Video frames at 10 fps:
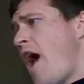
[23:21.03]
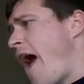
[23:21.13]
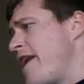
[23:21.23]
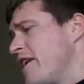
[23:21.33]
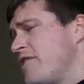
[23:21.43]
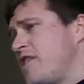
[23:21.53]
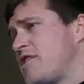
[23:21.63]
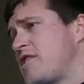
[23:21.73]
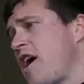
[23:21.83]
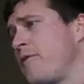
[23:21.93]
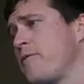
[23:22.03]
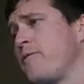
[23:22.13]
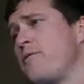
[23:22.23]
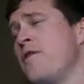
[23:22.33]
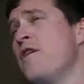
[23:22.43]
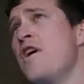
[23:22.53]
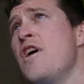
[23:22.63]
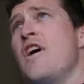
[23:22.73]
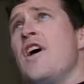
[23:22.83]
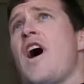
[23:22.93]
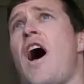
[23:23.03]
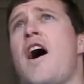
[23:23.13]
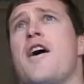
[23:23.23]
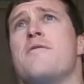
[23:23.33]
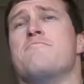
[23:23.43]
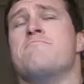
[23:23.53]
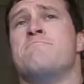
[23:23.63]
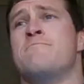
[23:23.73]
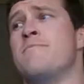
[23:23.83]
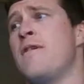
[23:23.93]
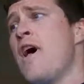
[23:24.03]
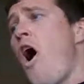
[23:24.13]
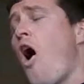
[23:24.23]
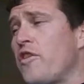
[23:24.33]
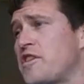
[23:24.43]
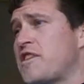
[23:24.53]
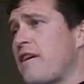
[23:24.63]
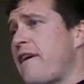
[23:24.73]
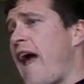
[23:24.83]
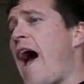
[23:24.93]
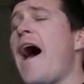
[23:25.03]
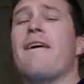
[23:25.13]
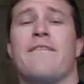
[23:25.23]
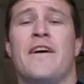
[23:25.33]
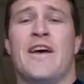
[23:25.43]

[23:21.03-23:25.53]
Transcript: any of this stuff. All this stuff I have